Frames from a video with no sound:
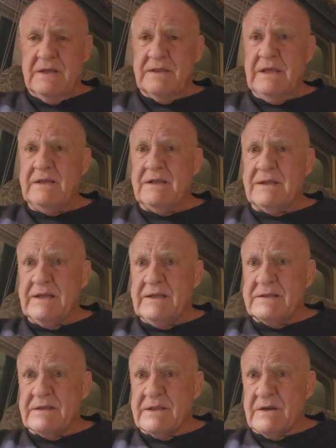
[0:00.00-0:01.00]
they
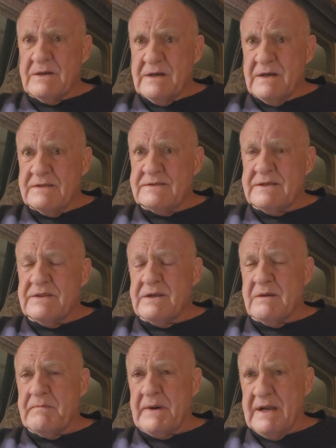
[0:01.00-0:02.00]
cling to their guns and
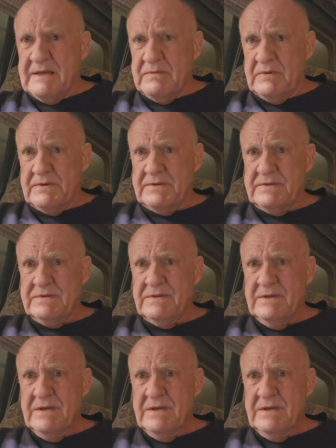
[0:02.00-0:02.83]
their Bibles.